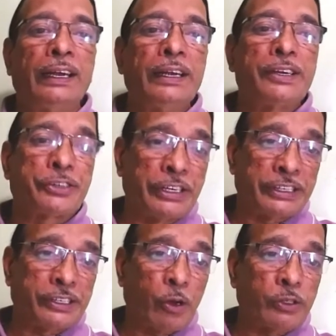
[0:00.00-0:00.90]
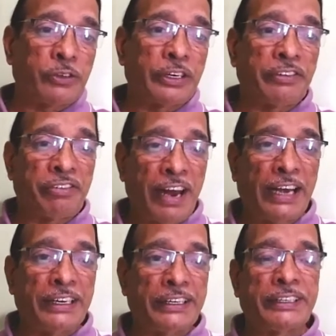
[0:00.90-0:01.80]
So it's also
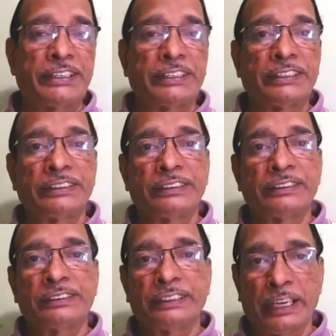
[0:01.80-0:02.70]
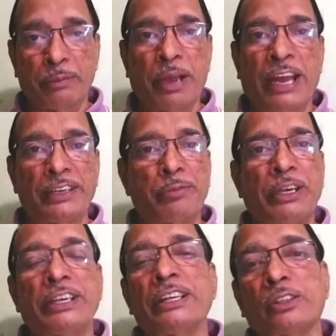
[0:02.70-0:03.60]
defined, the
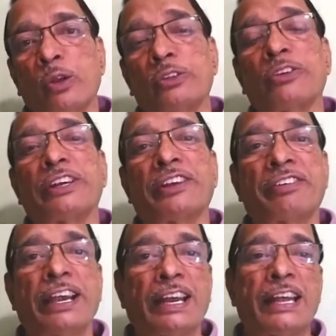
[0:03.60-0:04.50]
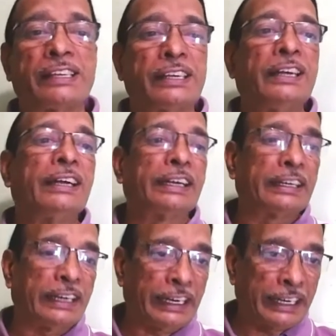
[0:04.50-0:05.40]
management is also defined as
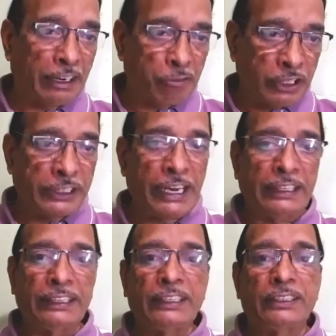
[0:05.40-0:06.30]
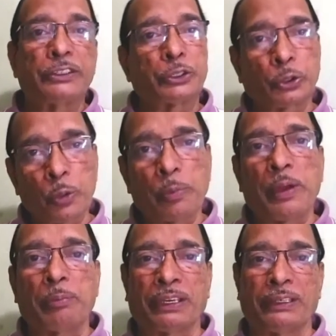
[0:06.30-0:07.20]
getting work done through
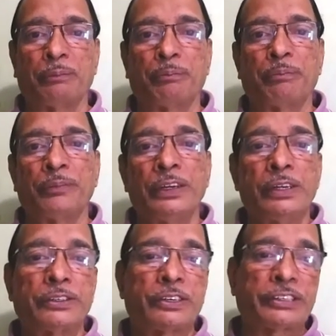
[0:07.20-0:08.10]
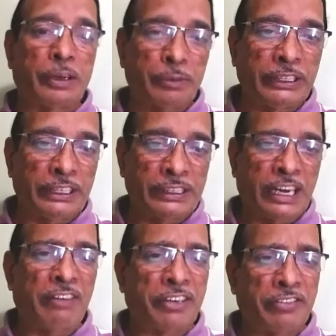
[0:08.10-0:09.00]
people. So some others
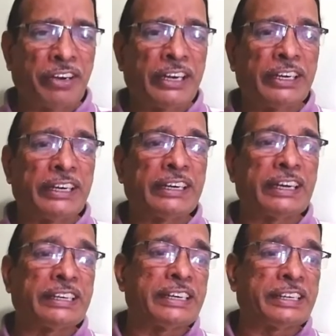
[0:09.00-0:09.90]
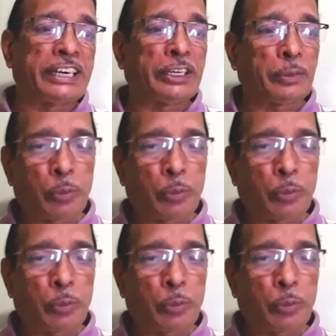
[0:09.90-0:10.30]
have defined it as a distinct